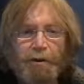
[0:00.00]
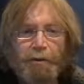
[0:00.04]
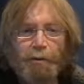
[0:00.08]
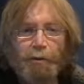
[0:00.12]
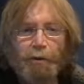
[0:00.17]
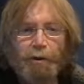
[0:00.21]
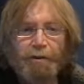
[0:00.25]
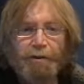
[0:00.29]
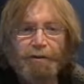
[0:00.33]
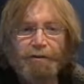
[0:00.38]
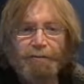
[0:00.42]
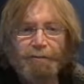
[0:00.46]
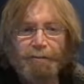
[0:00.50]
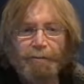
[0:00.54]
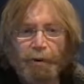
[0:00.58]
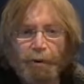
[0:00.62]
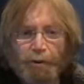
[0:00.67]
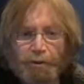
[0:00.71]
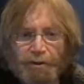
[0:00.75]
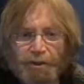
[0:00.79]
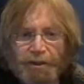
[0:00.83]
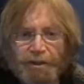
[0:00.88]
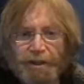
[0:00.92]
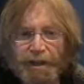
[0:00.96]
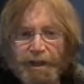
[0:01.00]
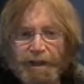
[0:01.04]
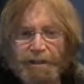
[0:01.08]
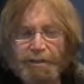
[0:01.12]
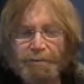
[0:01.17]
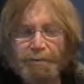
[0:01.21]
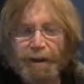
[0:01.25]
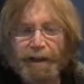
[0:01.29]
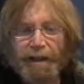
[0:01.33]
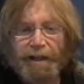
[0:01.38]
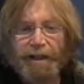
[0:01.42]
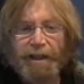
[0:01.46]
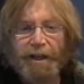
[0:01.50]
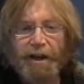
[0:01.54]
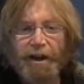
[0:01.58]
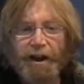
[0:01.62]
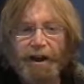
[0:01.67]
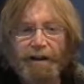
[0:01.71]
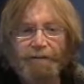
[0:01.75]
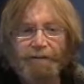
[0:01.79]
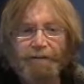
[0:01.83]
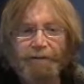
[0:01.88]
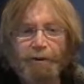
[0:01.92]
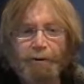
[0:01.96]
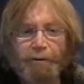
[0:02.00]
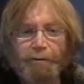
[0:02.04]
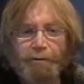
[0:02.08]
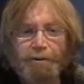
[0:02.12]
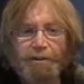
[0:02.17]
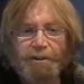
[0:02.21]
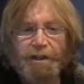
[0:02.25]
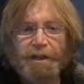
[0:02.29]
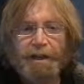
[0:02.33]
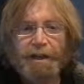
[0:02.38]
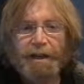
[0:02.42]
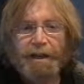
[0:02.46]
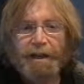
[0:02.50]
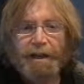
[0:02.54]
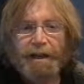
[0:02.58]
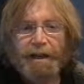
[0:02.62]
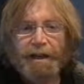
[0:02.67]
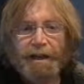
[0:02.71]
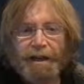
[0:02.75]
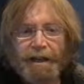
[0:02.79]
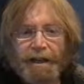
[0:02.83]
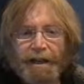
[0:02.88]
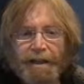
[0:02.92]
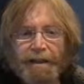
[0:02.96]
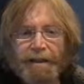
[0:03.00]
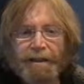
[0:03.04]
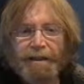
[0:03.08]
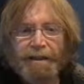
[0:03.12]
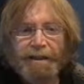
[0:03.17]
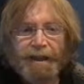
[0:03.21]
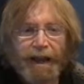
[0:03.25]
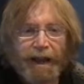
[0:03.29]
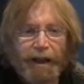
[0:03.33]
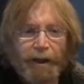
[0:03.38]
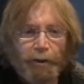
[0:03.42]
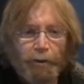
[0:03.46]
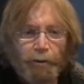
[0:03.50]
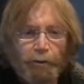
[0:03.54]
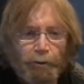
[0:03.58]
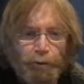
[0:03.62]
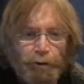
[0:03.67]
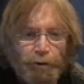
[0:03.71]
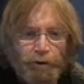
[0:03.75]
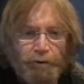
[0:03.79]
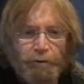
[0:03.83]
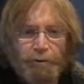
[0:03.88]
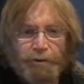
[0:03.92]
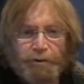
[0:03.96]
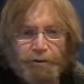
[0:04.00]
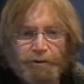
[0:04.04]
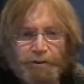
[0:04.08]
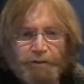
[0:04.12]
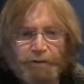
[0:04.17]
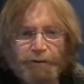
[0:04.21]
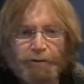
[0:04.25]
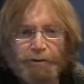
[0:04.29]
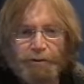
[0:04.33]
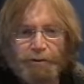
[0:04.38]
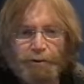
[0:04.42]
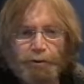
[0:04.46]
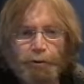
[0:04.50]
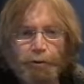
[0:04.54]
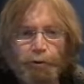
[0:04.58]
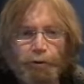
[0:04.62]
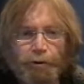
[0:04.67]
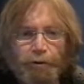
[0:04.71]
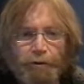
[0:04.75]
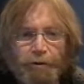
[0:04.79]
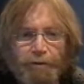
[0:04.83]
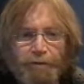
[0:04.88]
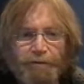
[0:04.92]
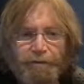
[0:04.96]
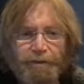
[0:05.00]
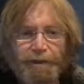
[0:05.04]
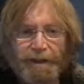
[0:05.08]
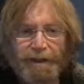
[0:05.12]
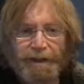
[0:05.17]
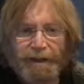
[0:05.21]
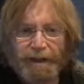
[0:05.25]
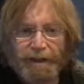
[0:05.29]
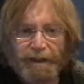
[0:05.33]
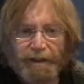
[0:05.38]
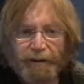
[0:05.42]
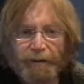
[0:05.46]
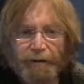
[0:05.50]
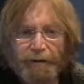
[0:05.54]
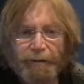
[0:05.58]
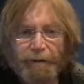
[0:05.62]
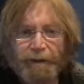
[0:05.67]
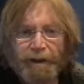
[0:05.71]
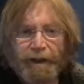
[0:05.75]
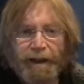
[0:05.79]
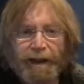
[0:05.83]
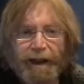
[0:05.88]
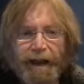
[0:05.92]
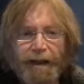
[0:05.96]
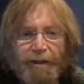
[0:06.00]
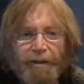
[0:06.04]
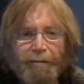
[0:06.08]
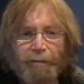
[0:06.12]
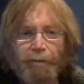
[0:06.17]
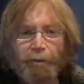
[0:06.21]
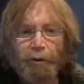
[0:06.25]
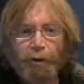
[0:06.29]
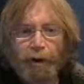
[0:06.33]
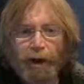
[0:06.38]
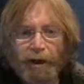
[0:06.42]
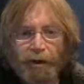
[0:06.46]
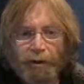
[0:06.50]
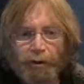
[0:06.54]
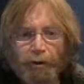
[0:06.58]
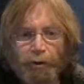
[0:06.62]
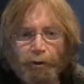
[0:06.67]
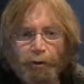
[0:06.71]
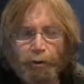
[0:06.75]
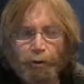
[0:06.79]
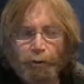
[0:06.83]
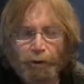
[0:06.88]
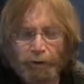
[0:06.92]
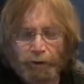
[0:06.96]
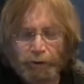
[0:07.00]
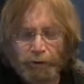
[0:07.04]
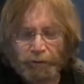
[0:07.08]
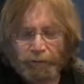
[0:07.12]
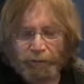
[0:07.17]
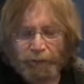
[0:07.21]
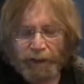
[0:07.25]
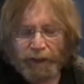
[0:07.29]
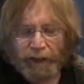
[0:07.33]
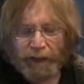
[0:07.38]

worth of merchandise, mainly iPhones, in that quarter, which was the first quarter of the year, and the prior quarter.